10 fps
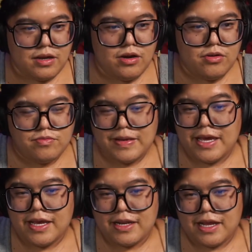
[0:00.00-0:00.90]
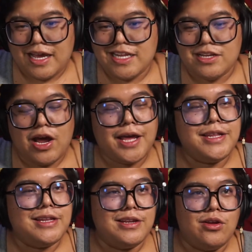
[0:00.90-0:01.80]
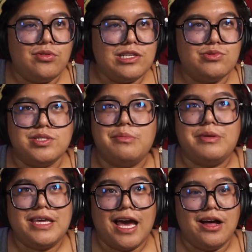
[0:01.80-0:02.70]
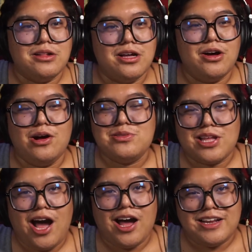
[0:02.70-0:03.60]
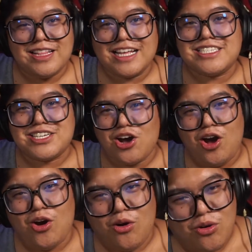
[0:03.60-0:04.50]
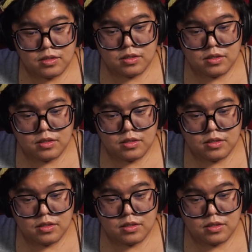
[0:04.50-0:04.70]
Oh, man. I didn't know this was a BL. Hold on. Let's go.